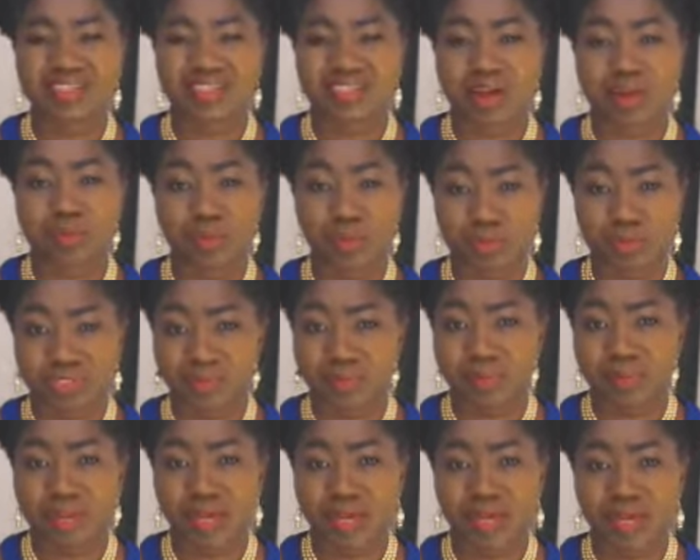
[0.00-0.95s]
start
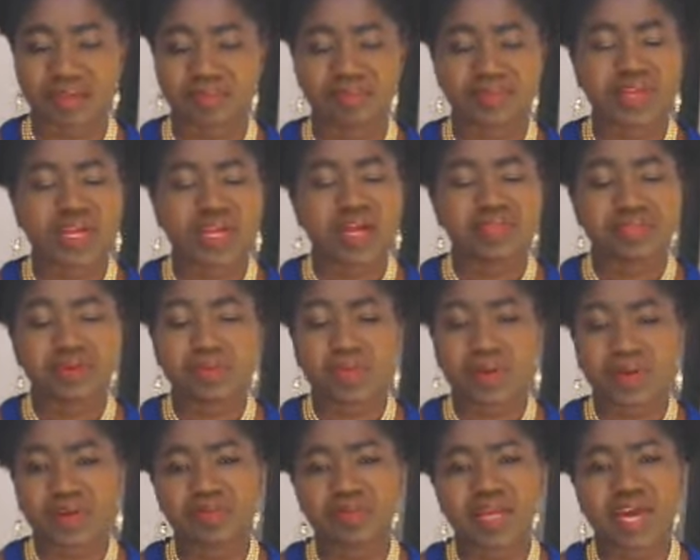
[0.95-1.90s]
multiplying. The
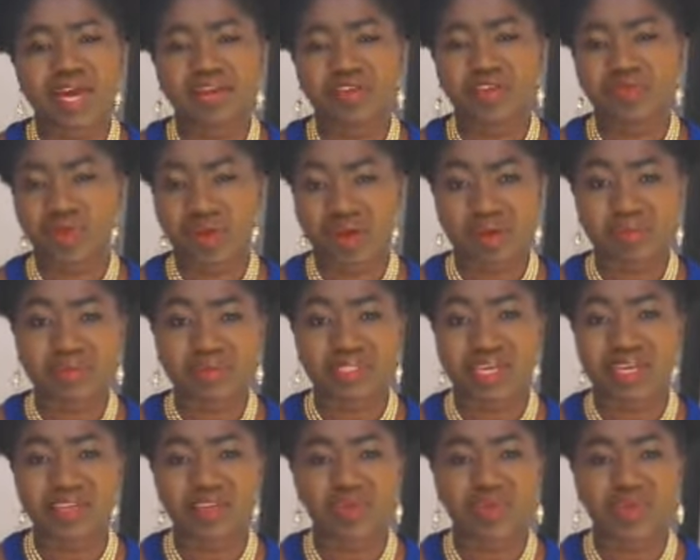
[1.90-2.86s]
bottom line of what I'm
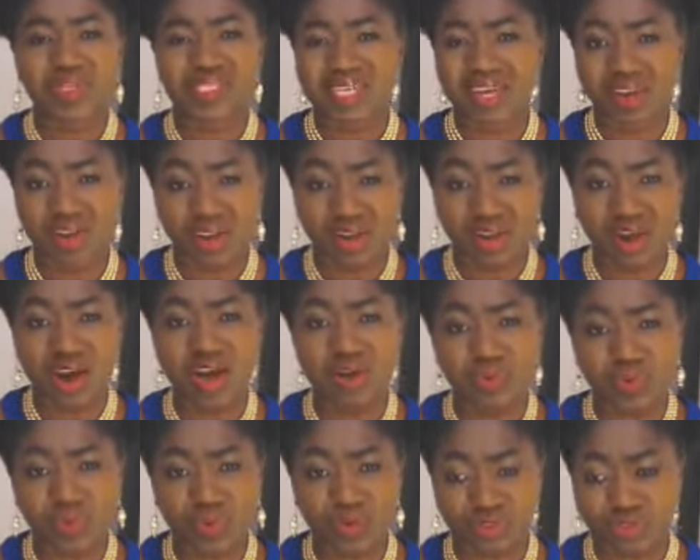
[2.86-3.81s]
telling you is that
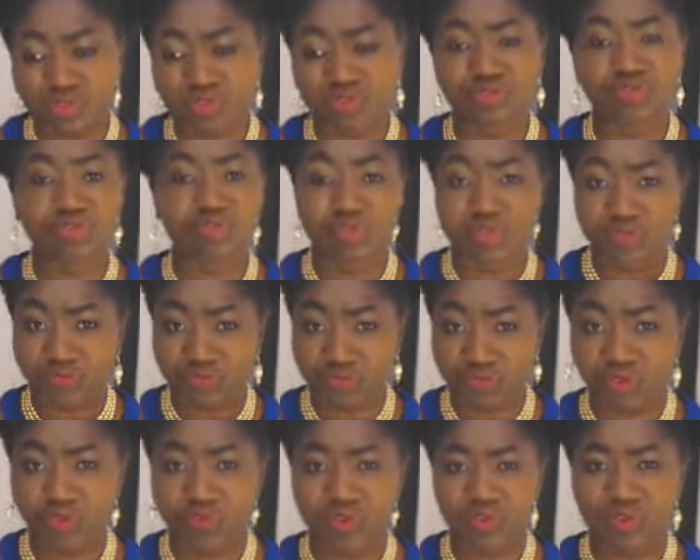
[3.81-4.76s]
God wants you to be
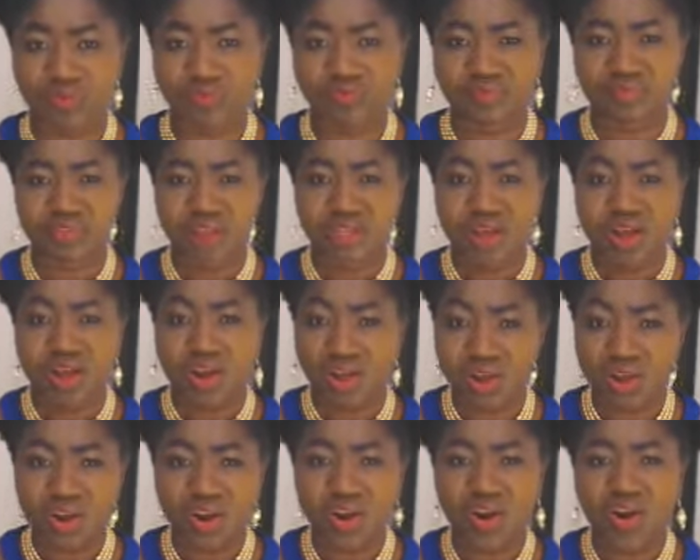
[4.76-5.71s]
fruitful.
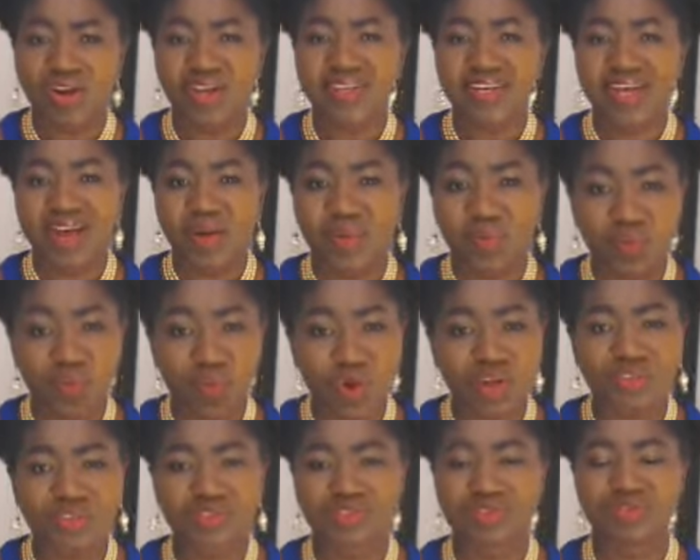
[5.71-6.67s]
God
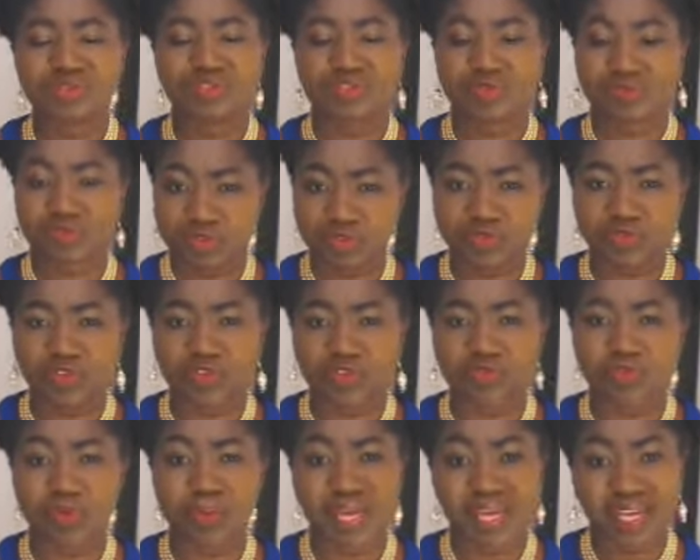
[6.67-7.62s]
wants you to be
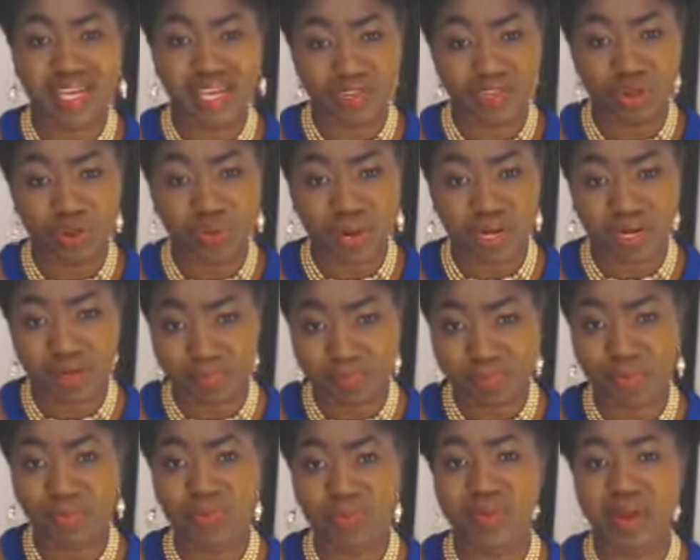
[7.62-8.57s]
fruitful, but he has already
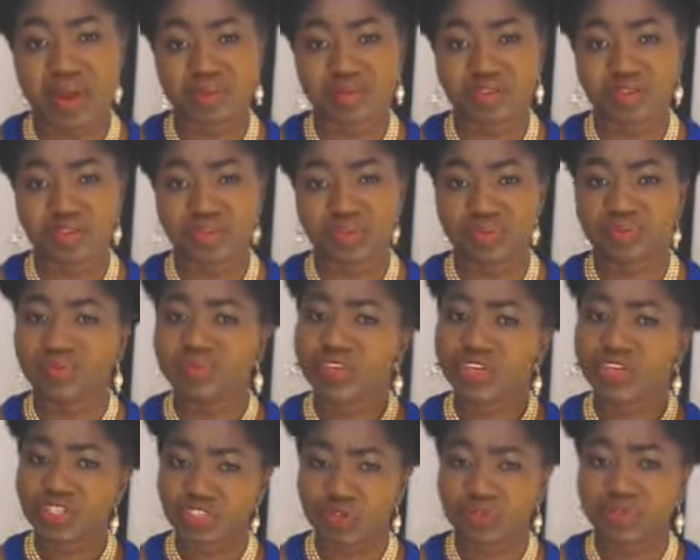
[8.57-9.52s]
programmed you
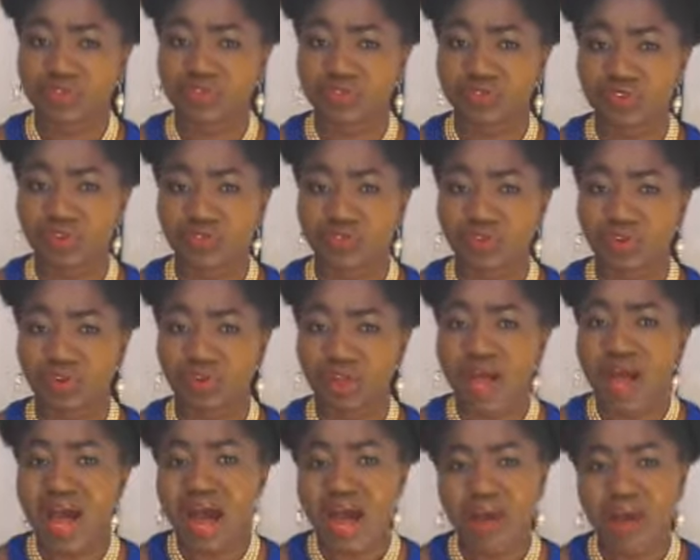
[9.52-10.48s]
to be fruitful.
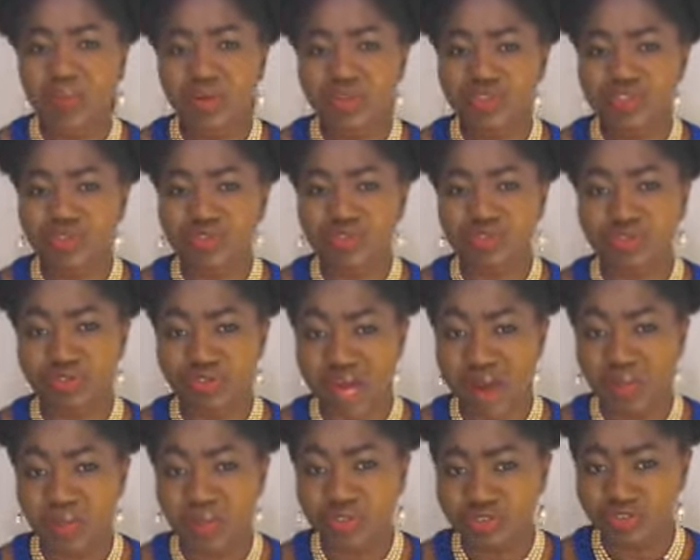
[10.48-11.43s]
I want
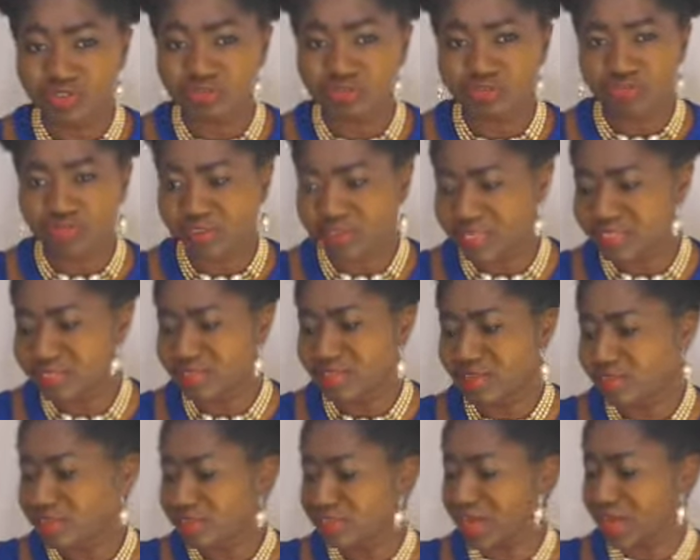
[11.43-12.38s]
to draw the
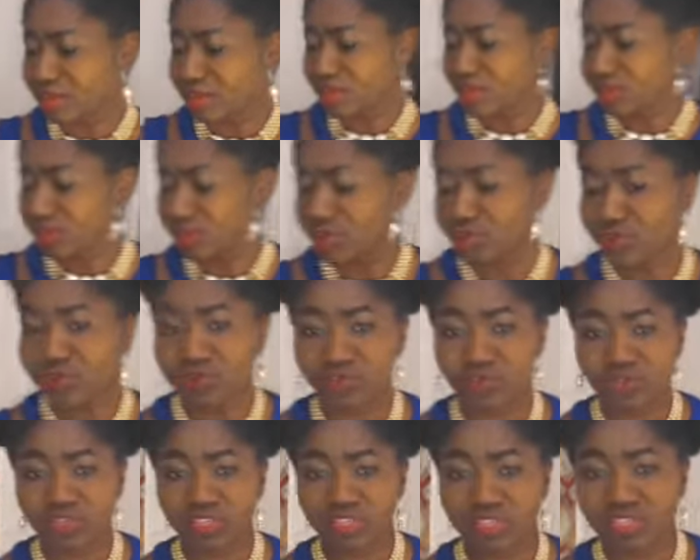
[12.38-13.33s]
cell cycle for you, if
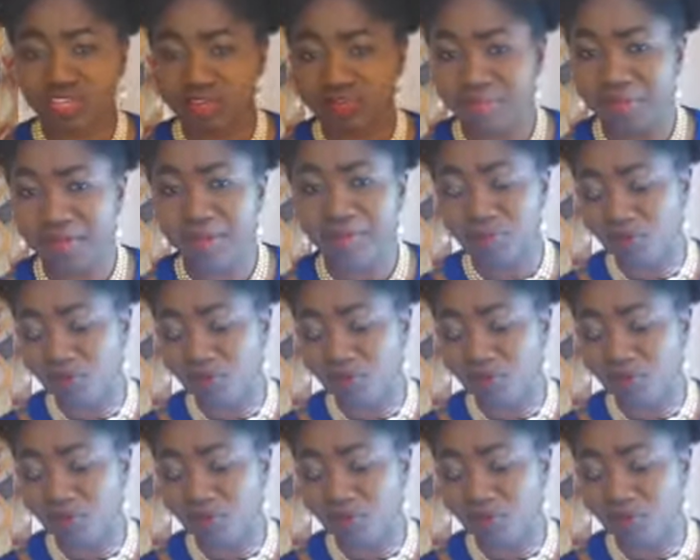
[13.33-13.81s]
you just give me a